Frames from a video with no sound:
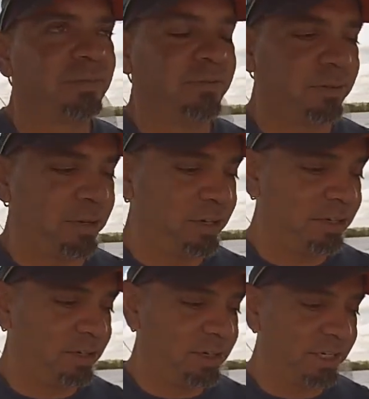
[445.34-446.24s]
before
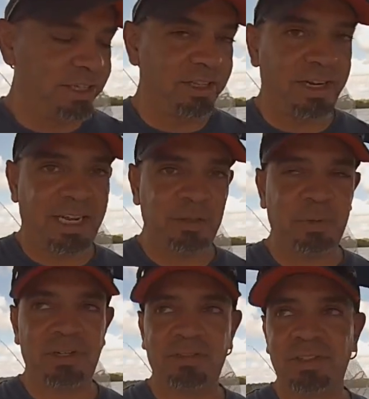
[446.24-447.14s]
I did the
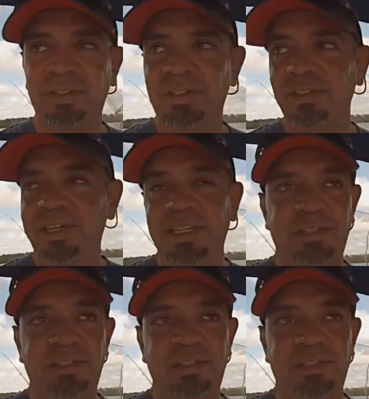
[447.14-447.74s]
last part of this, I